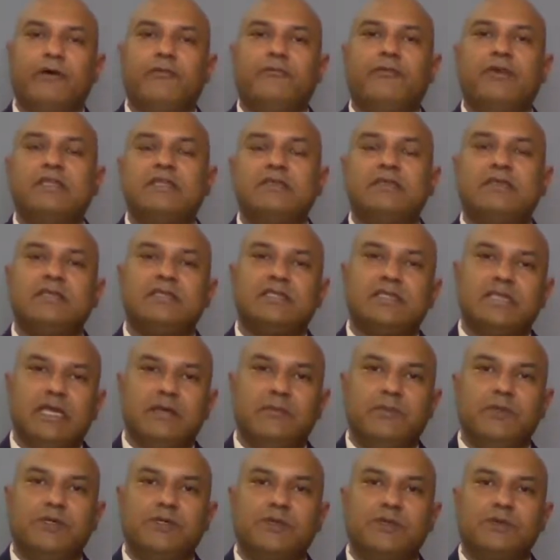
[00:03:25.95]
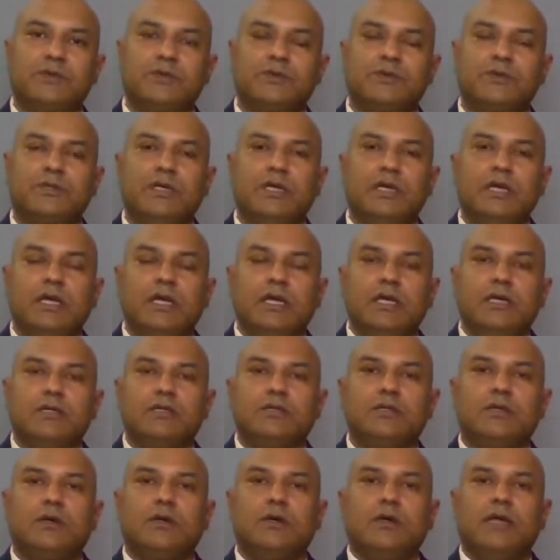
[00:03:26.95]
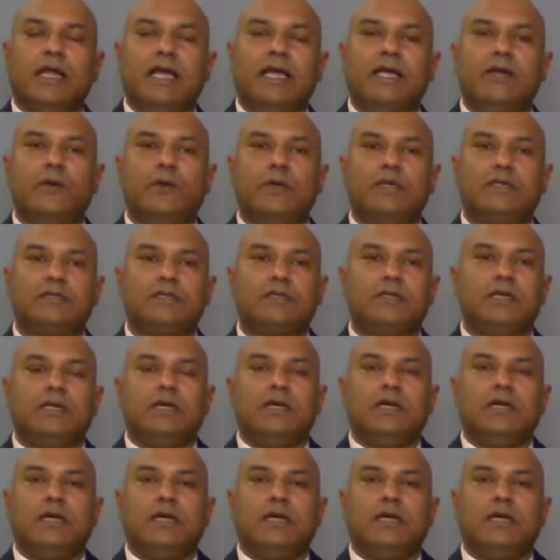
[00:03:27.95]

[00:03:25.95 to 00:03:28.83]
facing the same issues. So likewise,